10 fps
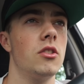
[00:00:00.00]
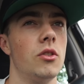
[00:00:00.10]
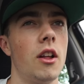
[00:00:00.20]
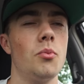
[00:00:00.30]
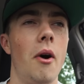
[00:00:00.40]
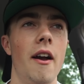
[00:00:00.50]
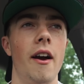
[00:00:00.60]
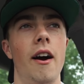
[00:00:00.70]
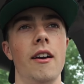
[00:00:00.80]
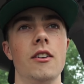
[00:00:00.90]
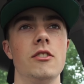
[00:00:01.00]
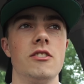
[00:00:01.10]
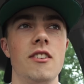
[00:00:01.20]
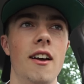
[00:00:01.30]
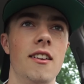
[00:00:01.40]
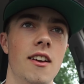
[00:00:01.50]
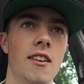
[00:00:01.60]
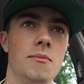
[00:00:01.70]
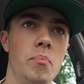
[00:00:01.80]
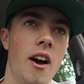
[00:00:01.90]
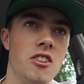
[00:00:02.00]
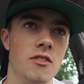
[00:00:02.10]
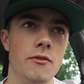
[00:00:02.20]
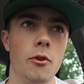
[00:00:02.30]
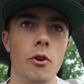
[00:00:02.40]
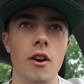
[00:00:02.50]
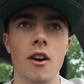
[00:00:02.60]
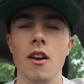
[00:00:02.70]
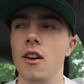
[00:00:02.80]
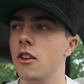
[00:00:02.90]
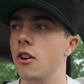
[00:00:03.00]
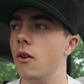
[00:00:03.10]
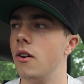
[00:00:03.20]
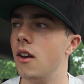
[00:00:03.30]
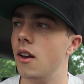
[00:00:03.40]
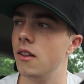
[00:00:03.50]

So that's why I understand his passion for, you know,